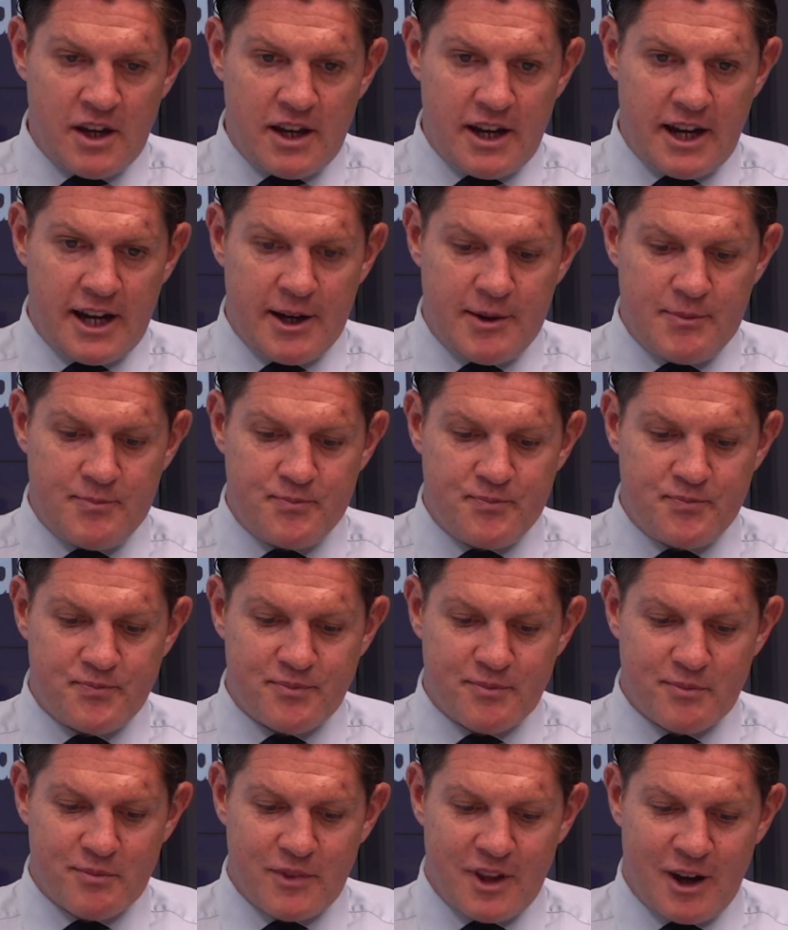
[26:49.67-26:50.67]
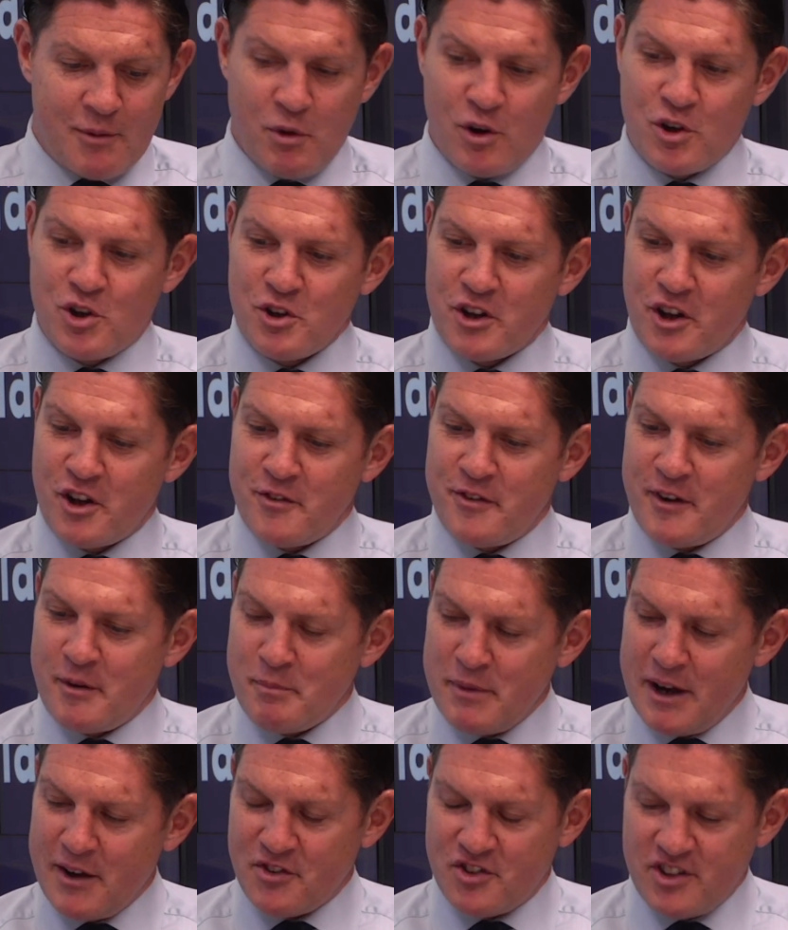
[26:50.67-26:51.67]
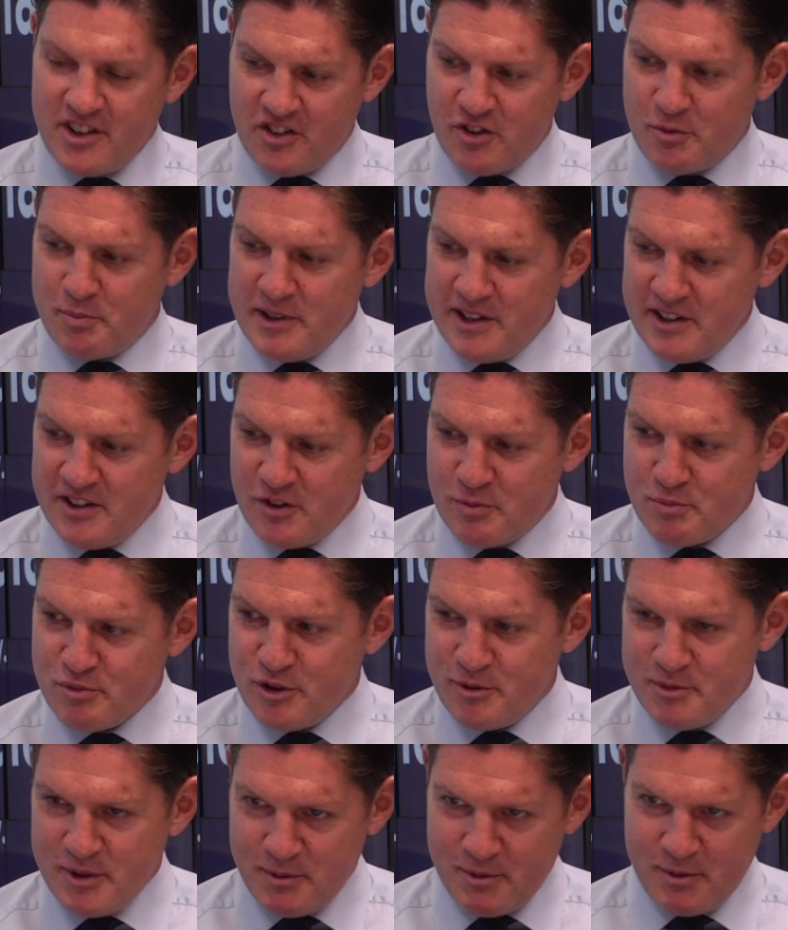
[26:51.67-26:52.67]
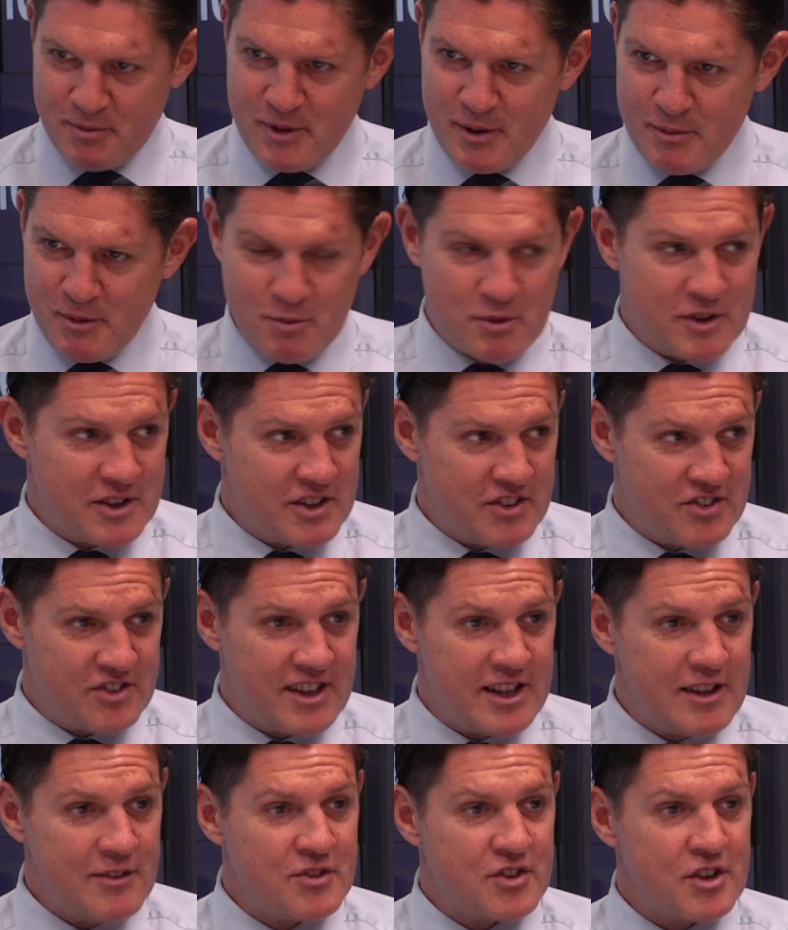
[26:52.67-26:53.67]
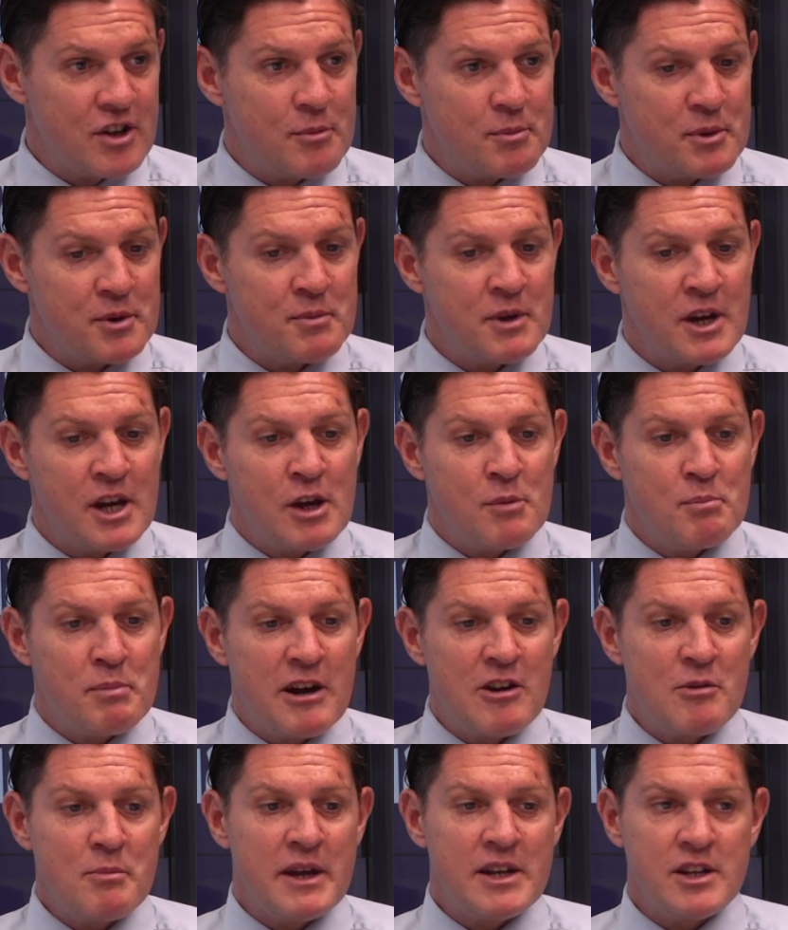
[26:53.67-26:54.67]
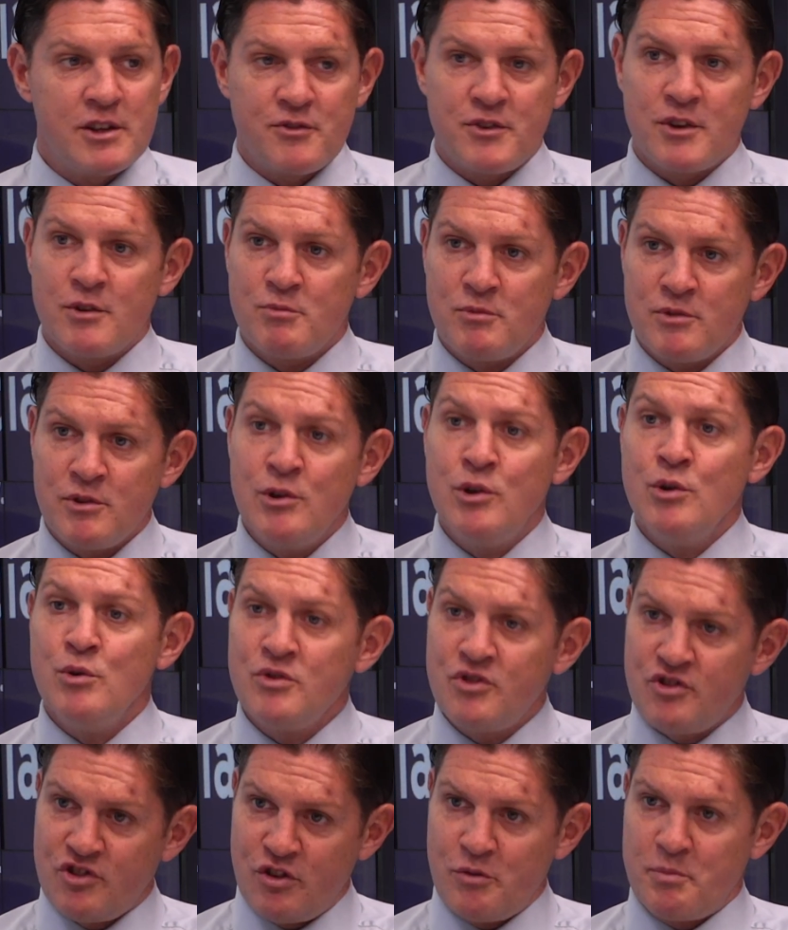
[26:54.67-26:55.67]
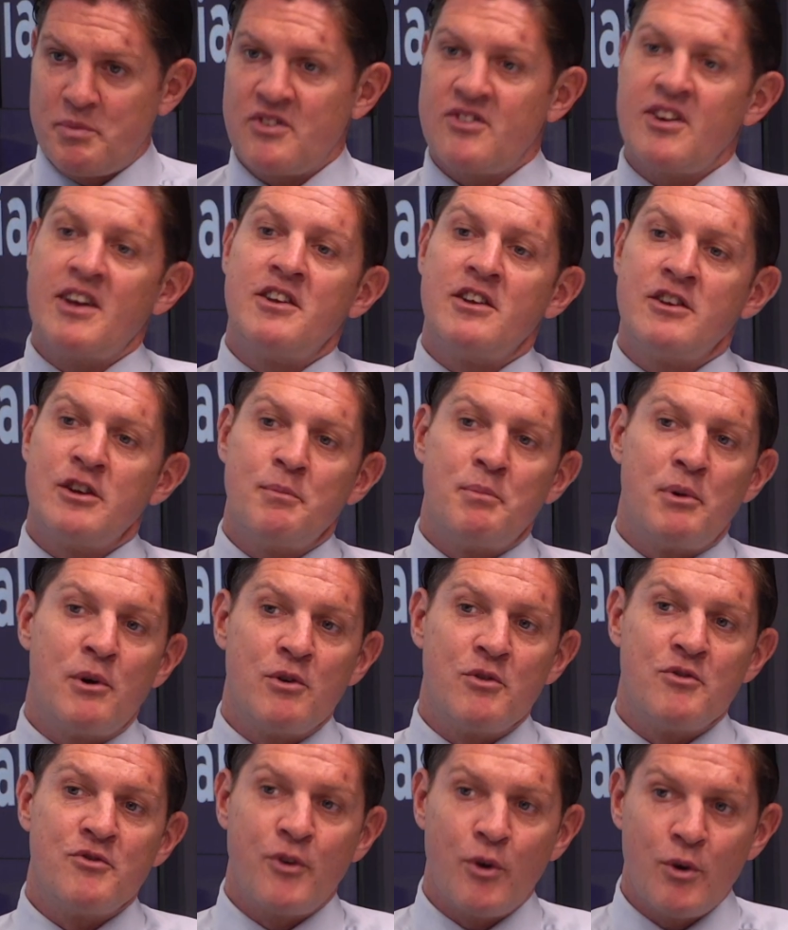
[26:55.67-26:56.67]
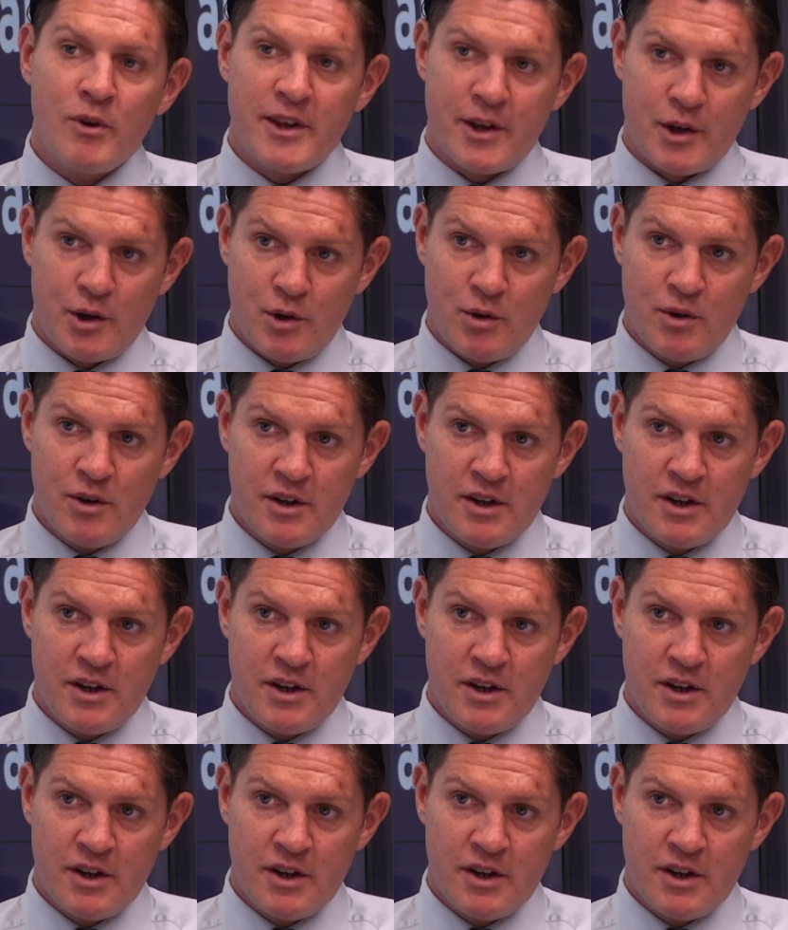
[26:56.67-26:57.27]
I'm not good enough at maths to explain this properly, but maybe one of yourselves are. But bear in mind, if you lose 2% in your portfolio,